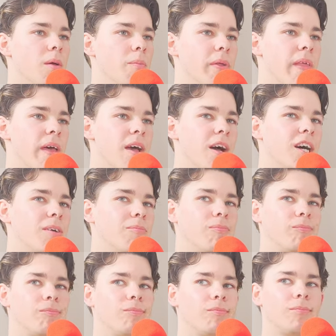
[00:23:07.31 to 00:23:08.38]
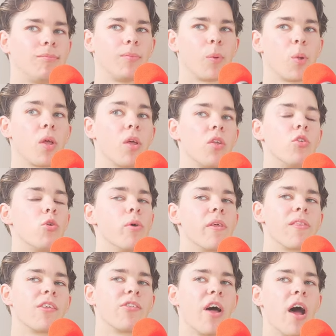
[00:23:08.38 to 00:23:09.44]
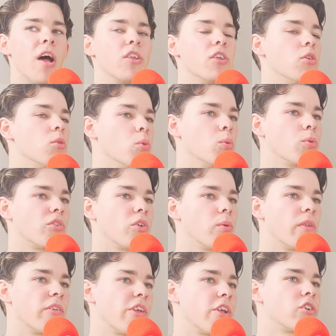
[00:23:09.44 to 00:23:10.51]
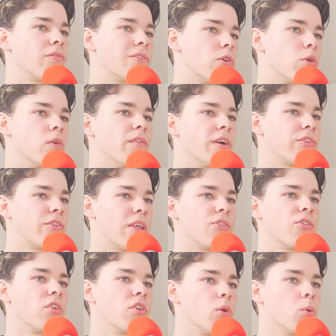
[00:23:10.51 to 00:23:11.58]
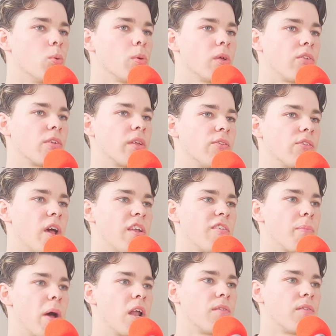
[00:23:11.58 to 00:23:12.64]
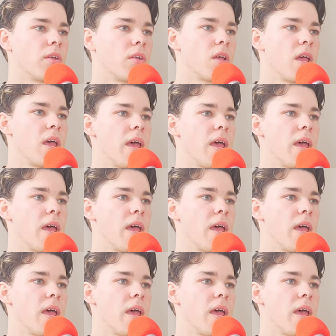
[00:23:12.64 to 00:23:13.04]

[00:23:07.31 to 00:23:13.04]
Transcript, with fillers: But they are doing things that aren't you. So the center of your universe isn't you. It's kind of part of it.